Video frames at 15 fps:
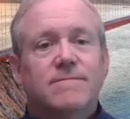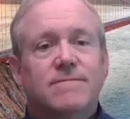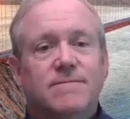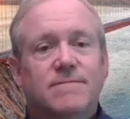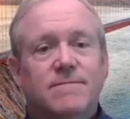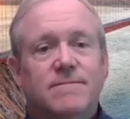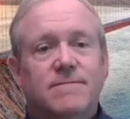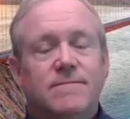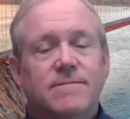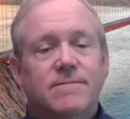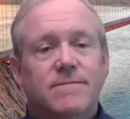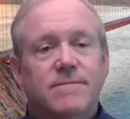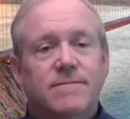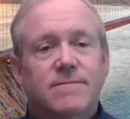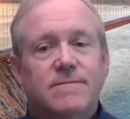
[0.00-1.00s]

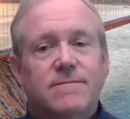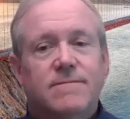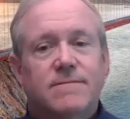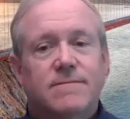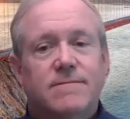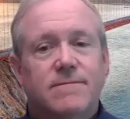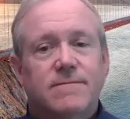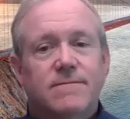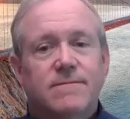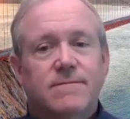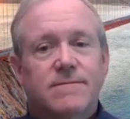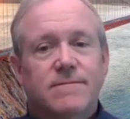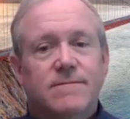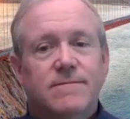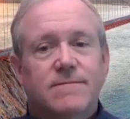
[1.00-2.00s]

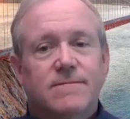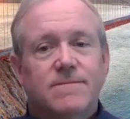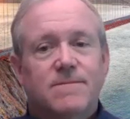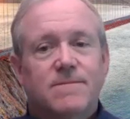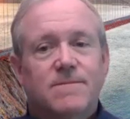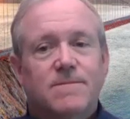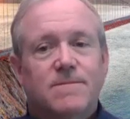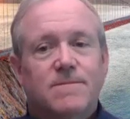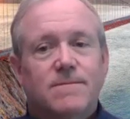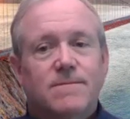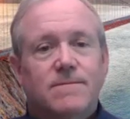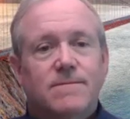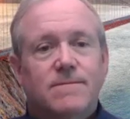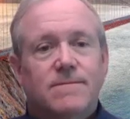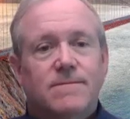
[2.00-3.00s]

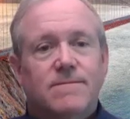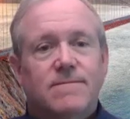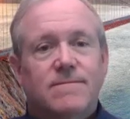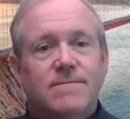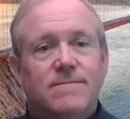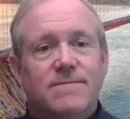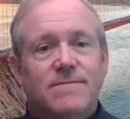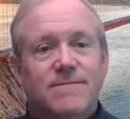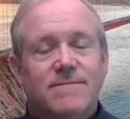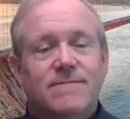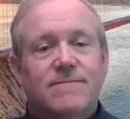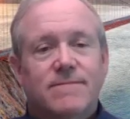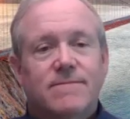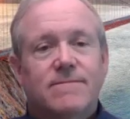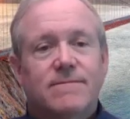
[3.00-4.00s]

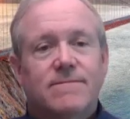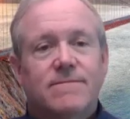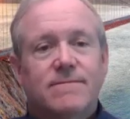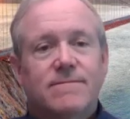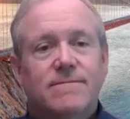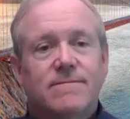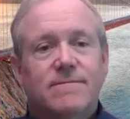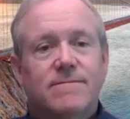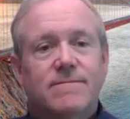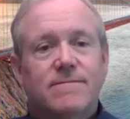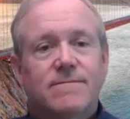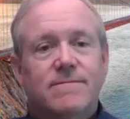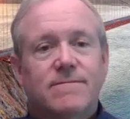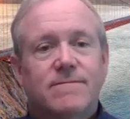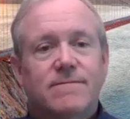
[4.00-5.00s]

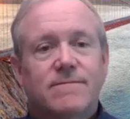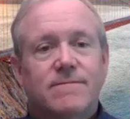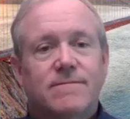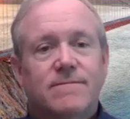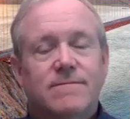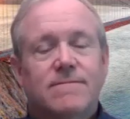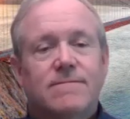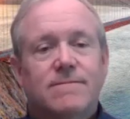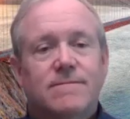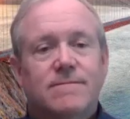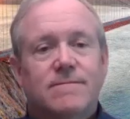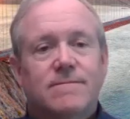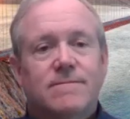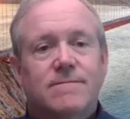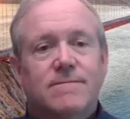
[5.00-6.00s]
The person shown says nothing.